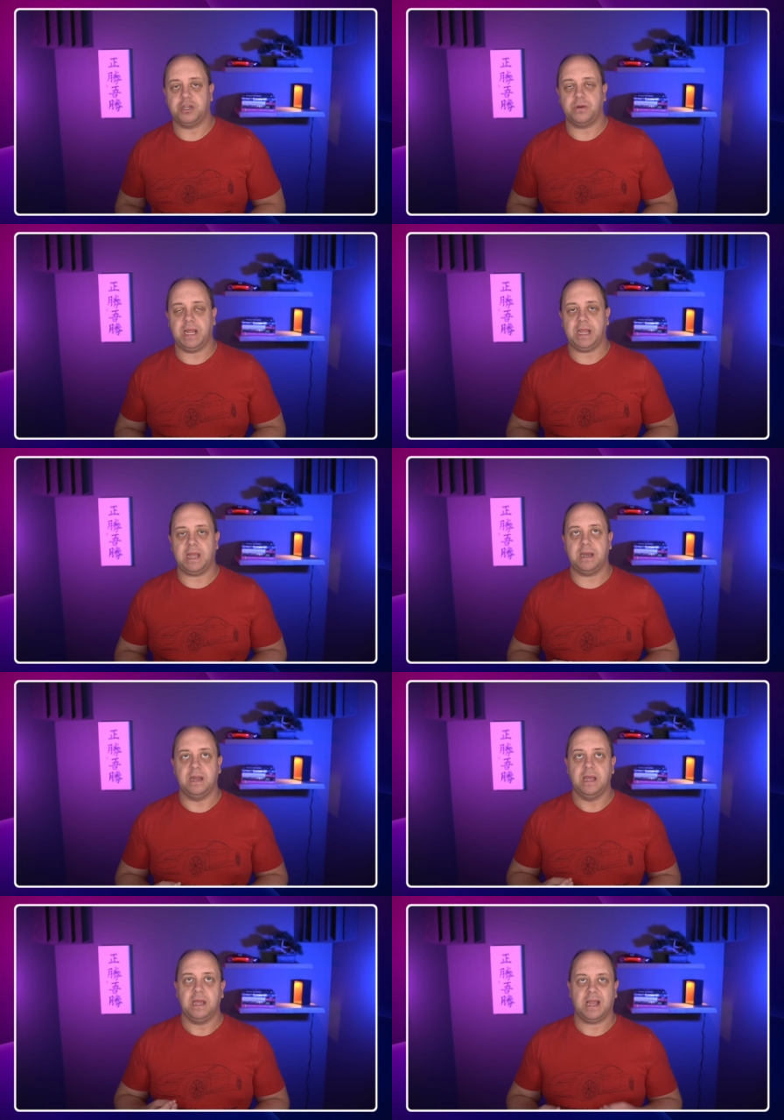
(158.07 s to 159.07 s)
So they
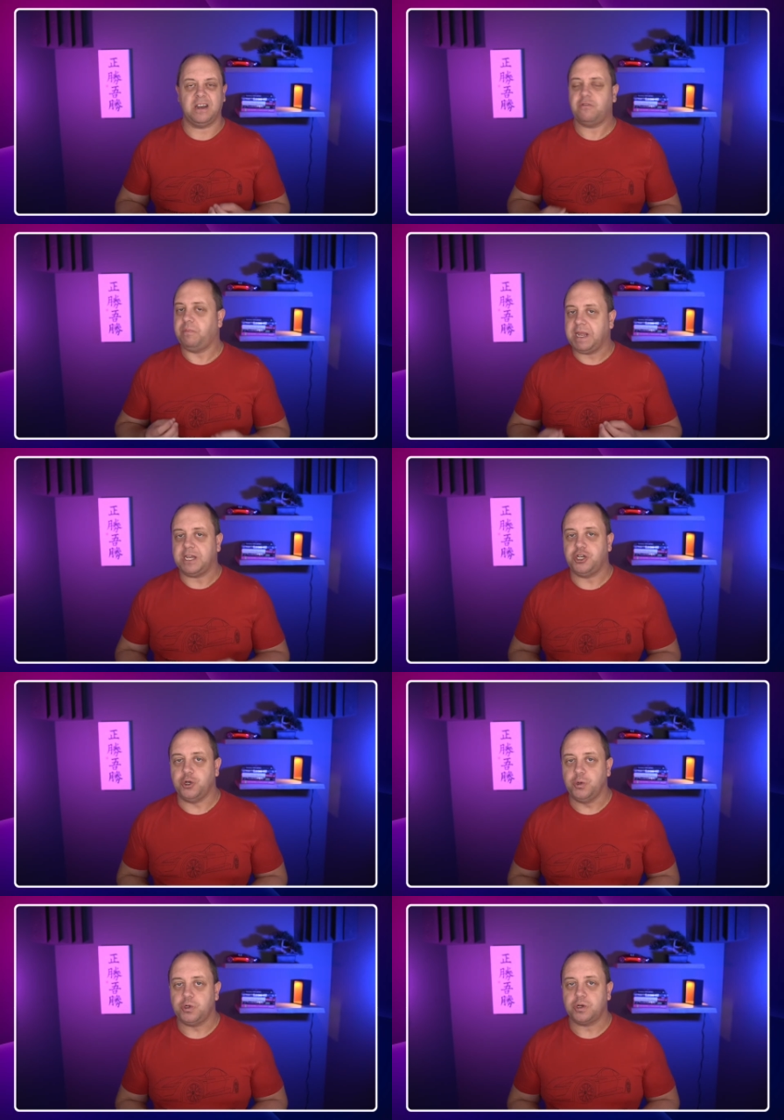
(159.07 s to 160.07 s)
can kind of pick and
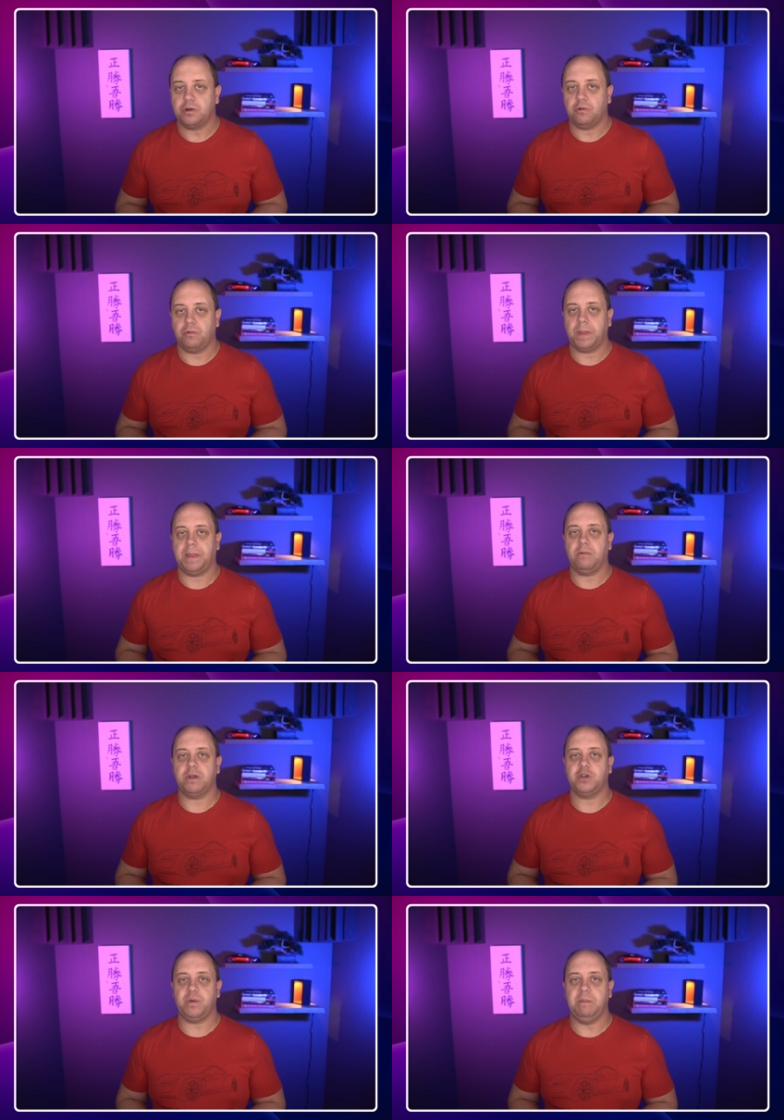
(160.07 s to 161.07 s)
choose what they
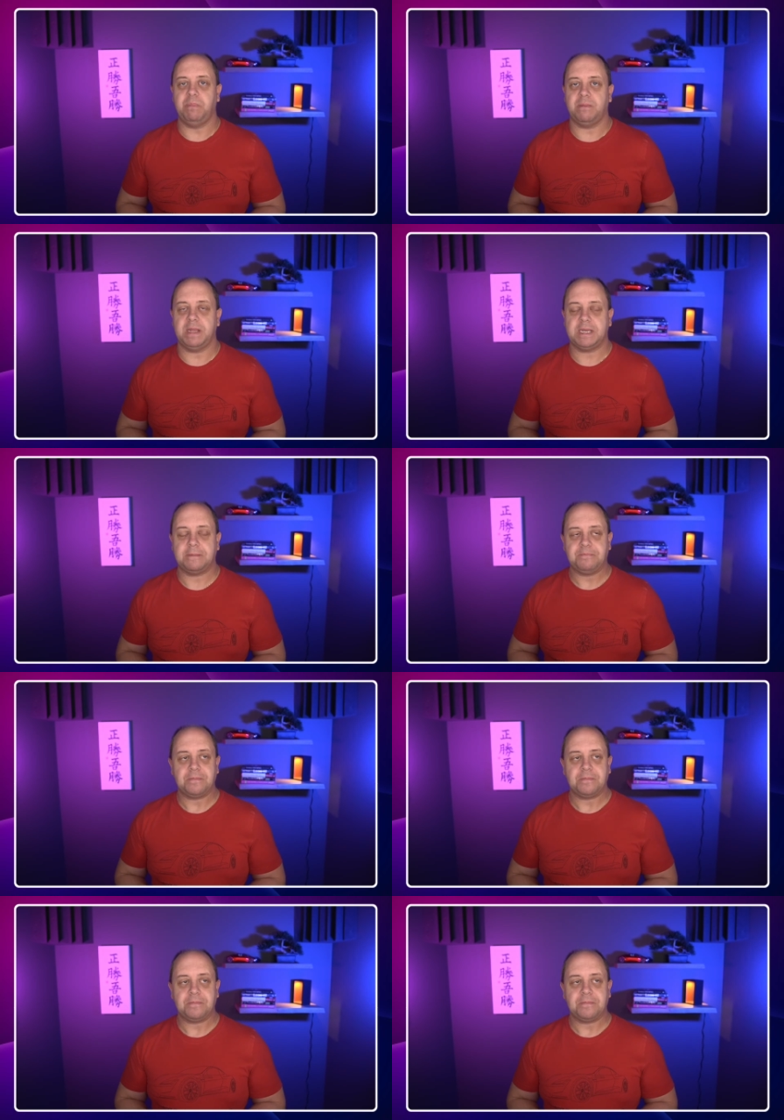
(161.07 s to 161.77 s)
want to implement.